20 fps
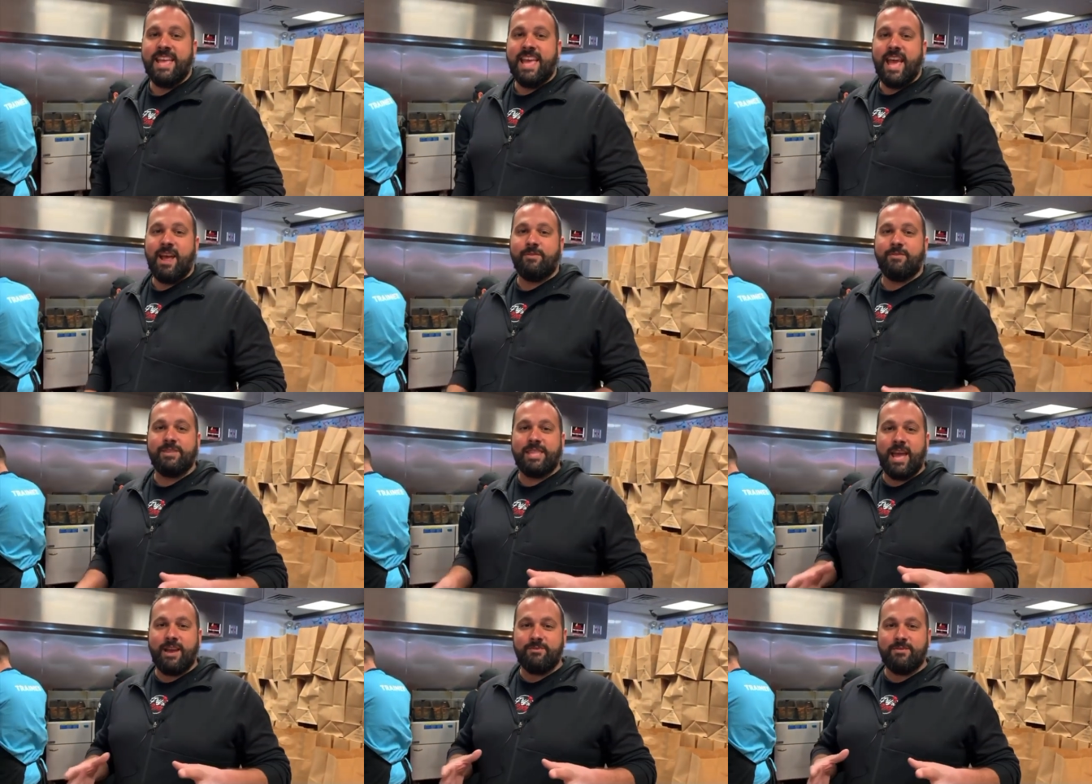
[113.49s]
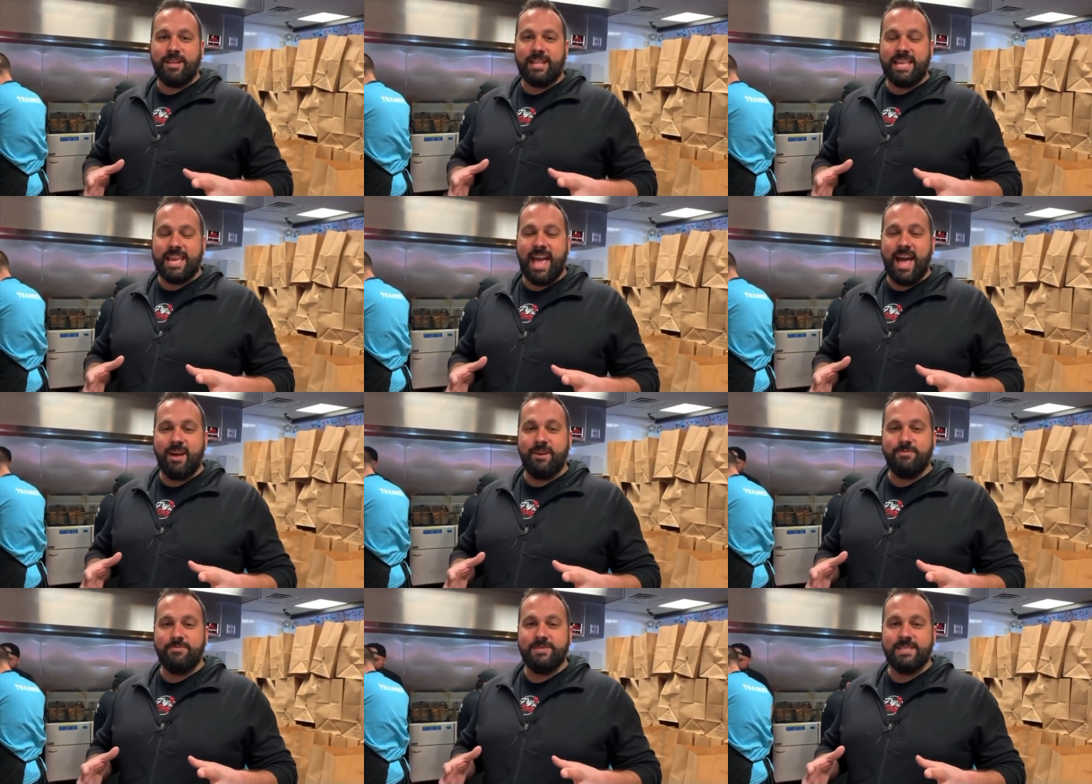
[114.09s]
And what that really
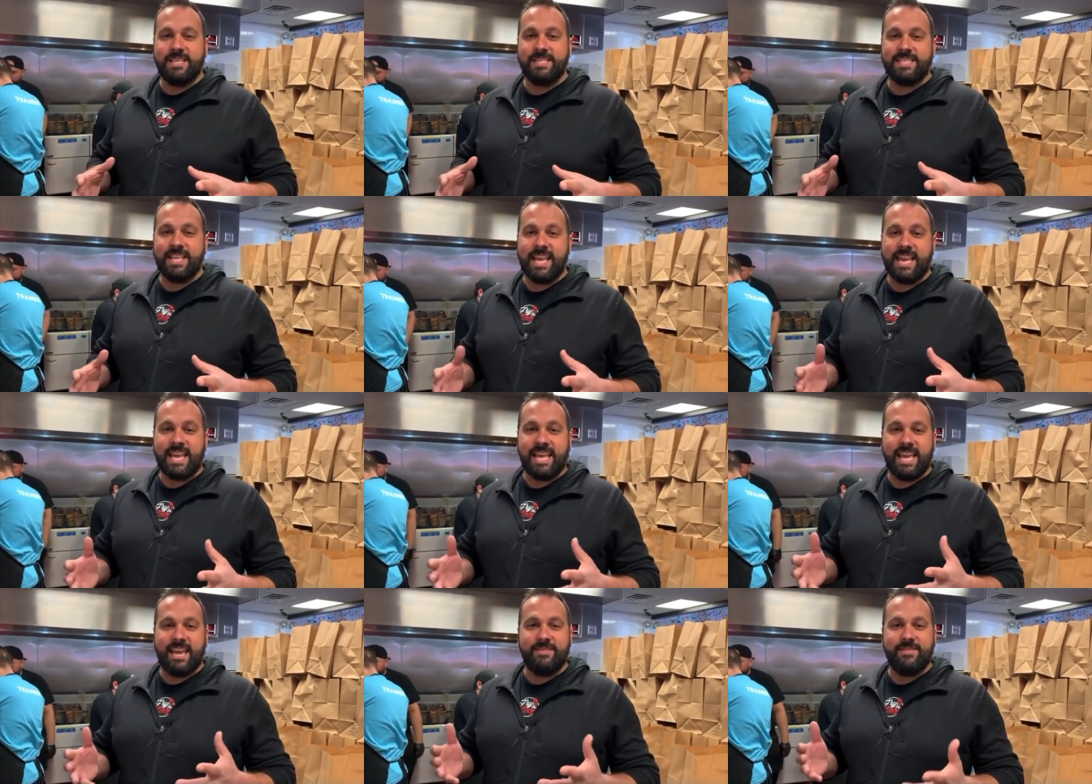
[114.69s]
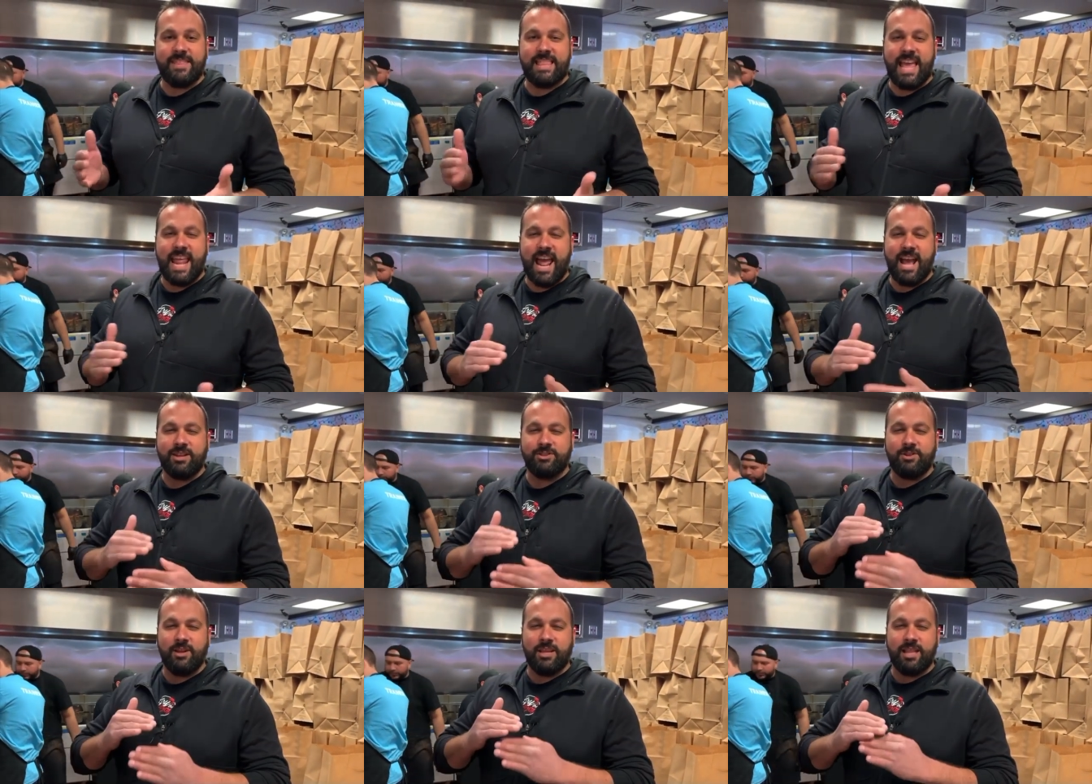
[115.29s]
helps is like give it that
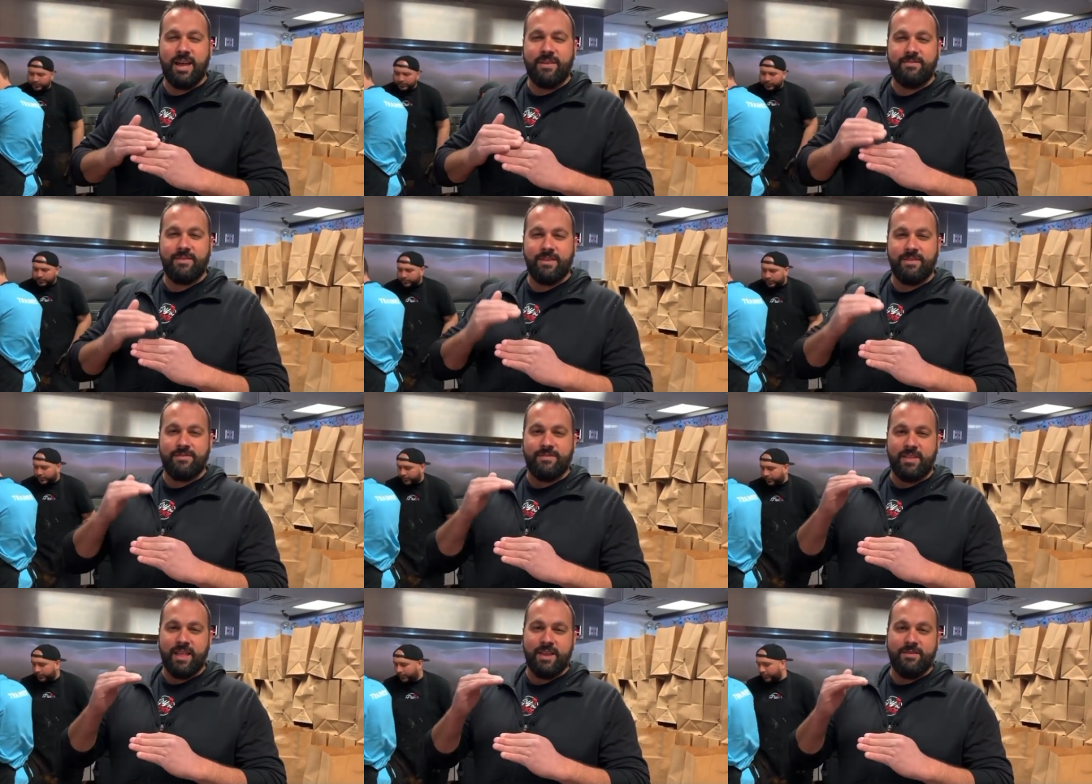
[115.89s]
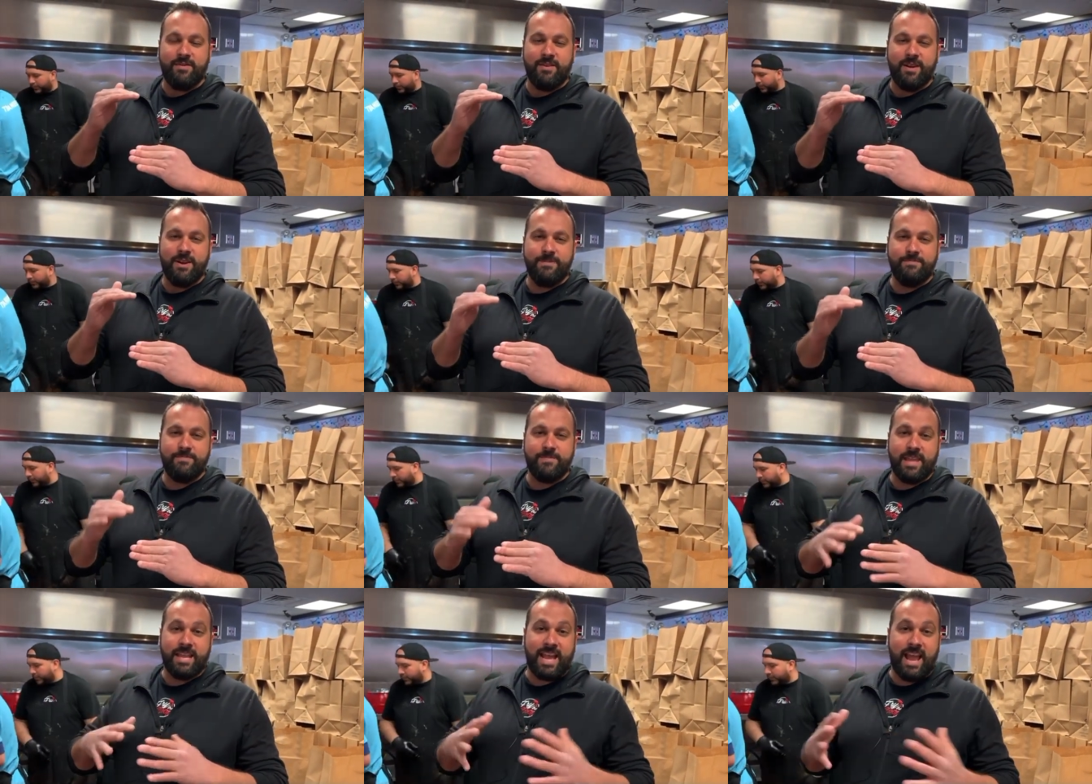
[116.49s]
extra level of flavor.
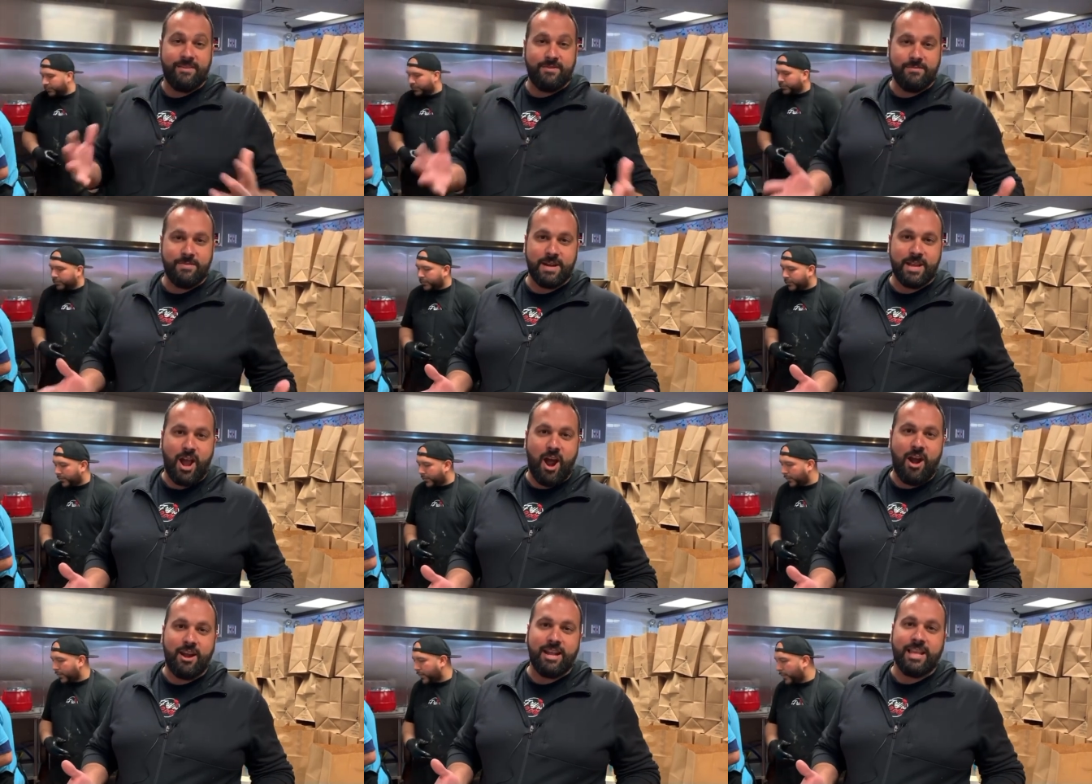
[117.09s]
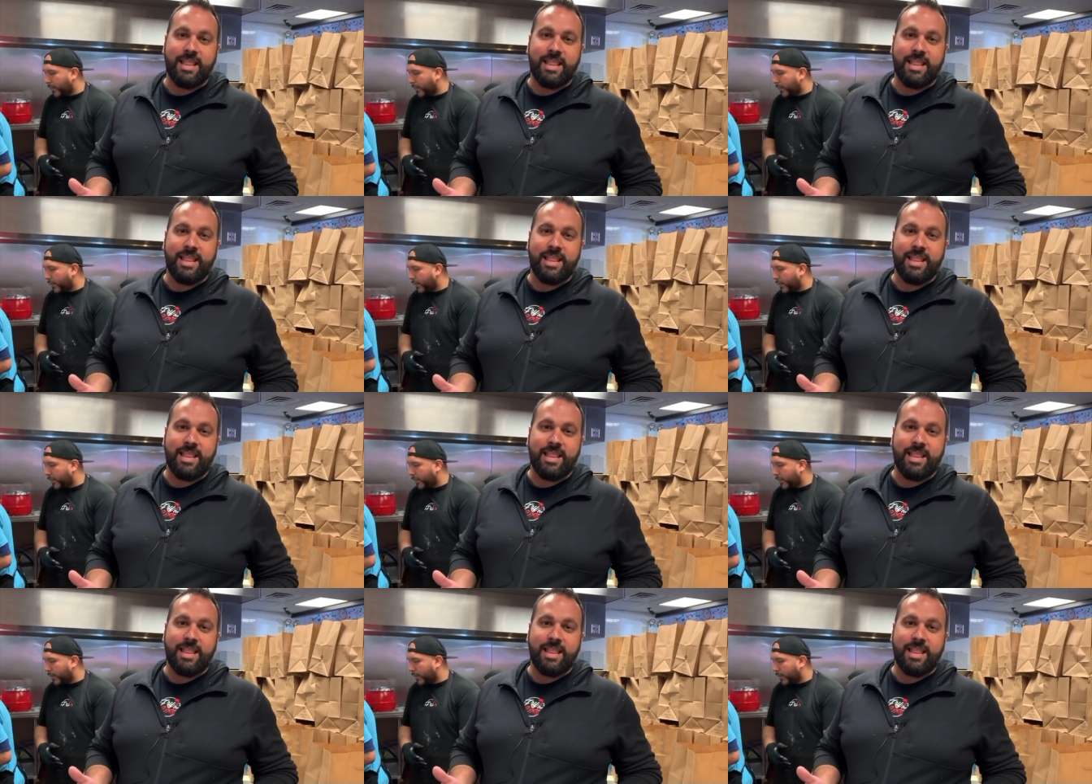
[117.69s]
Like everybody already